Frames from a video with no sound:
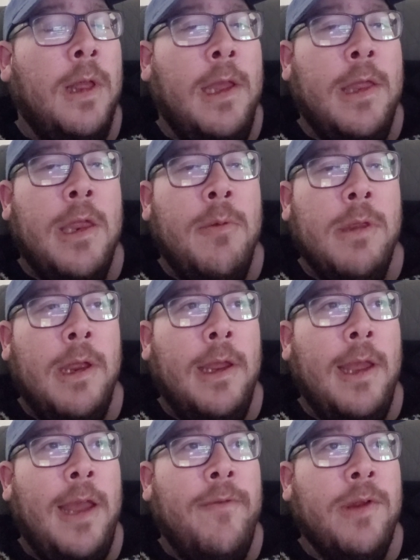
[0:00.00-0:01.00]
It seems like
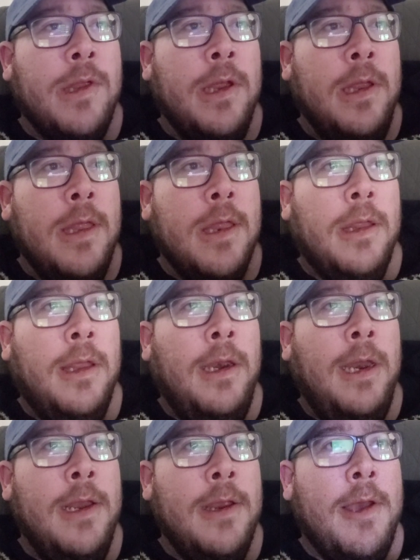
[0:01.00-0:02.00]
ever since they
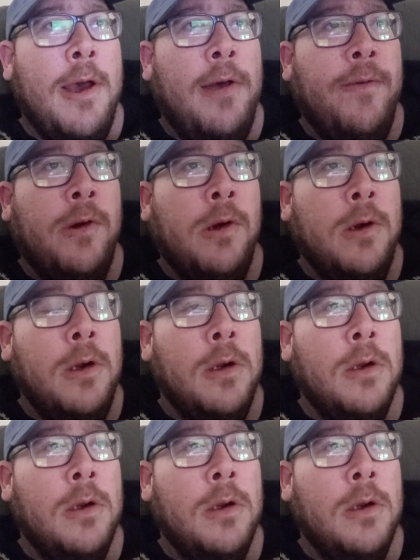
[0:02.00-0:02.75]
didn't cover